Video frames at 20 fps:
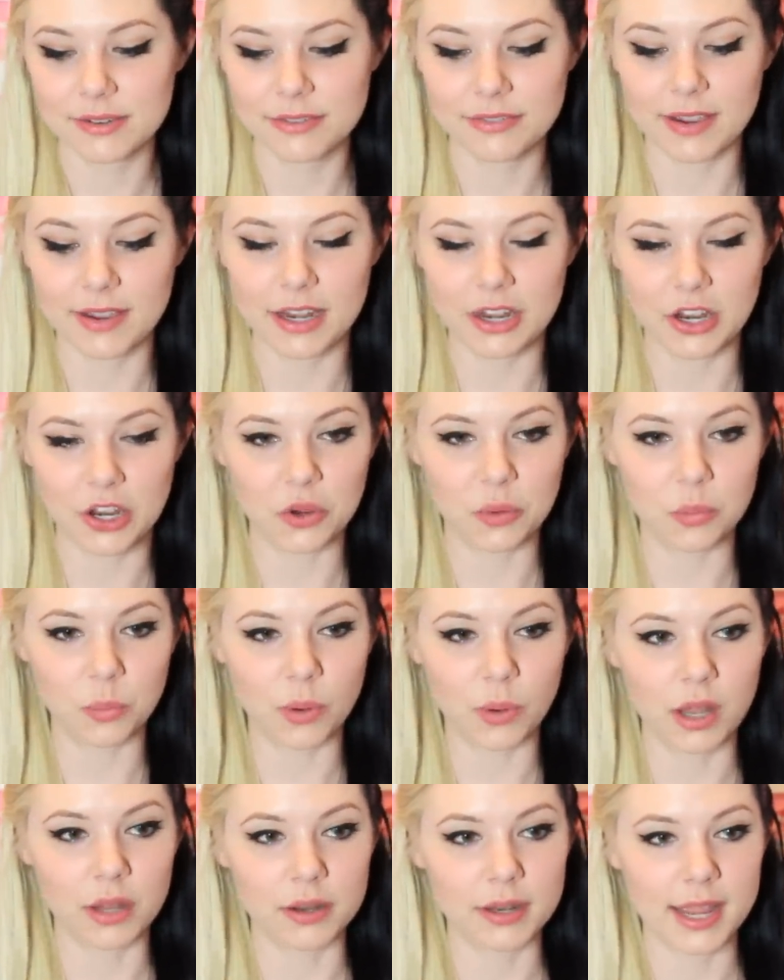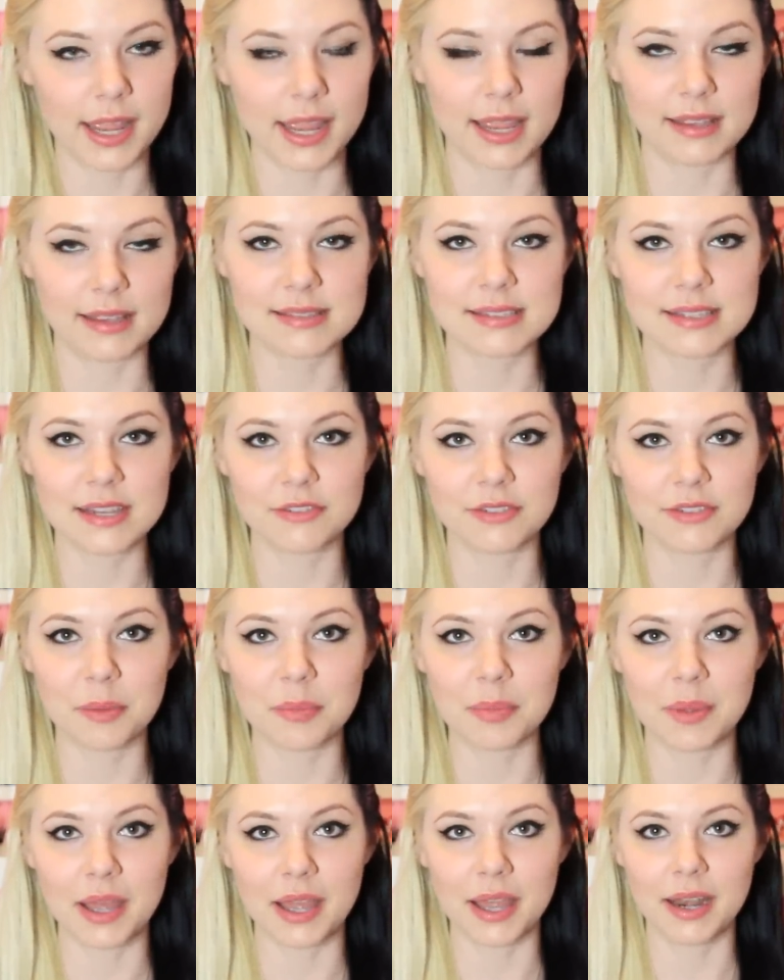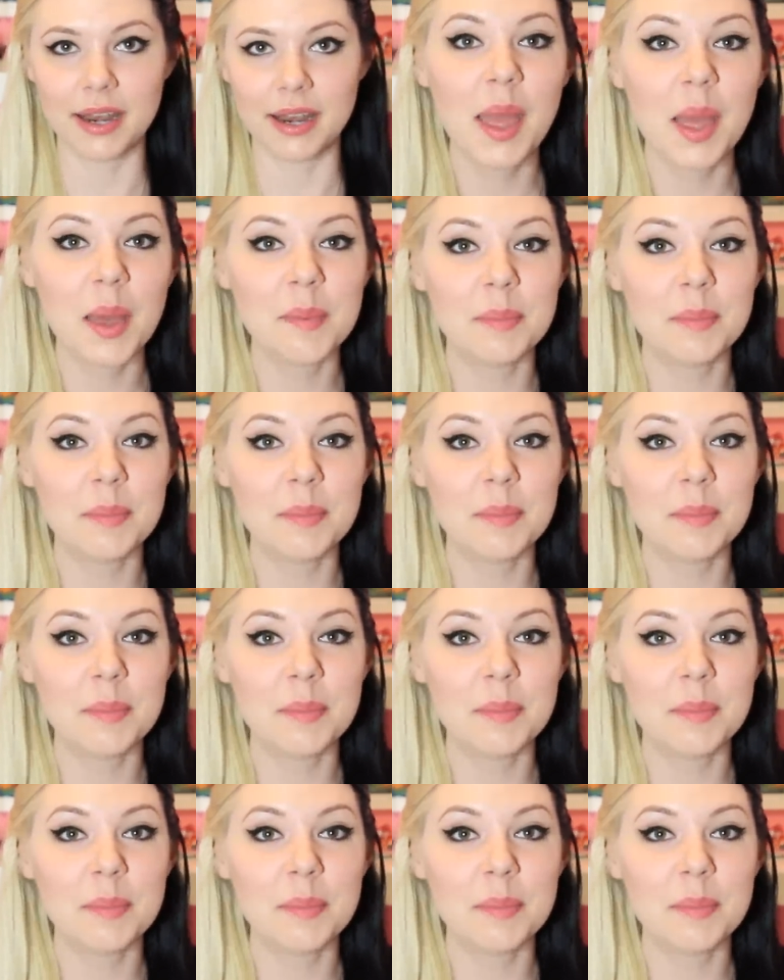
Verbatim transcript: find a good wall to hang stuff up on.